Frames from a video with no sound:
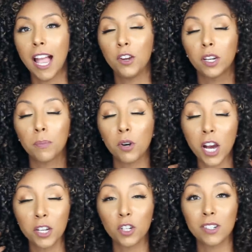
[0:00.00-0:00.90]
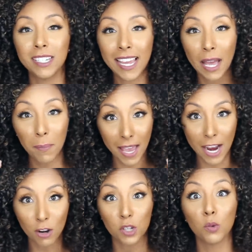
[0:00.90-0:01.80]
and you're going to put on your damp
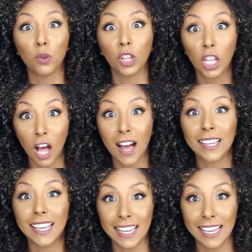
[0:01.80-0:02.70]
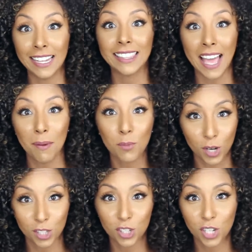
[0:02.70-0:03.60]
hair to lock in that
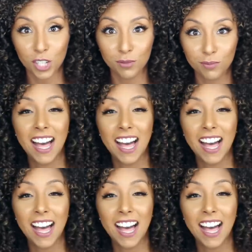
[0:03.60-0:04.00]
moisture.